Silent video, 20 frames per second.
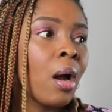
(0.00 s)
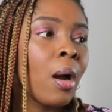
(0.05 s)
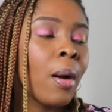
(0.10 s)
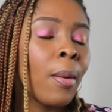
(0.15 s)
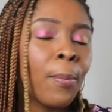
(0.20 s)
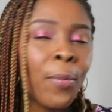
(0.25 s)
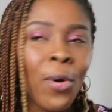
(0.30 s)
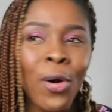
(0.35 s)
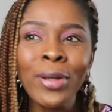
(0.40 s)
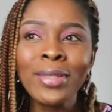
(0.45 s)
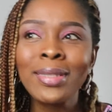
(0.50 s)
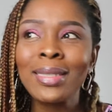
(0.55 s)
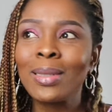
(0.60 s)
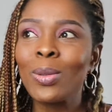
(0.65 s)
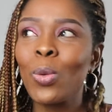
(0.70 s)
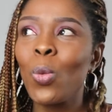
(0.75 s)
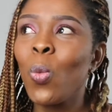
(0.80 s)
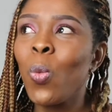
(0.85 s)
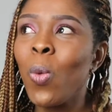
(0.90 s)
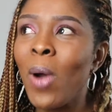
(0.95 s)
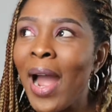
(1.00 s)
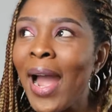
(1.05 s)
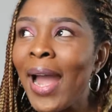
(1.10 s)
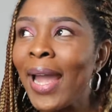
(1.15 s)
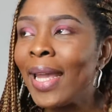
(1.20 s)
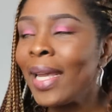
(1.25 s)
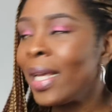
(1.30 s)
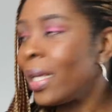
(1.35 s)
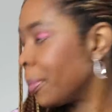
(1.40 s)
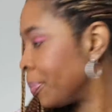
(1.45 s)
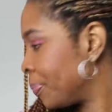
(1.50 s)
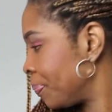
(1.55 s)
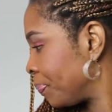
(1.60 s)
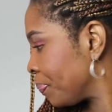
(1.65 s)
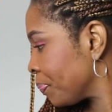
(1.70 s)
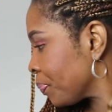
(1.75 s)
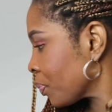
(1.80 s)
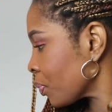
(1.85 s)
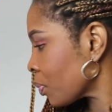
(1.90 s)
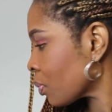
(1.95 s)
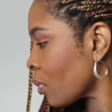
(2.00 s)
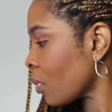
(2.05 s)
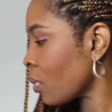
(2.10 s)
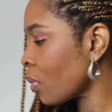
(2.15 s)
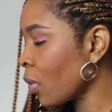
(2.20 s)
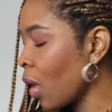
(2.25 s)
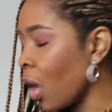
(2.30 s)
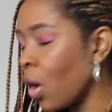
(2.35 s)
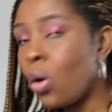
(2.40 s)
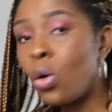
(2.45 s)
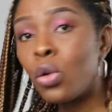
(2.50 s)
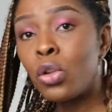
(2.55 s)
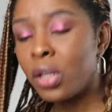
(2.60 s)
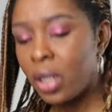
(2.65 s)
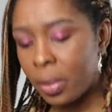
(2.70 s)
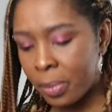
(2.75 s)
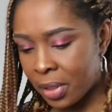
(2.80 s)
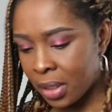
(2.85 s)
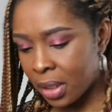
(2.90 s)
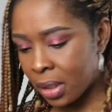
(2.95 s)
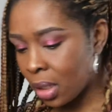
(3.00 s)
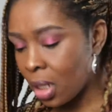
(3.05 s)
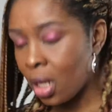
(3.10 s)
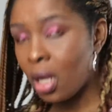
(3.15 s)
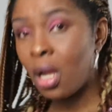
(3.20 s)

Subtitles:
But why? Hold on a minute.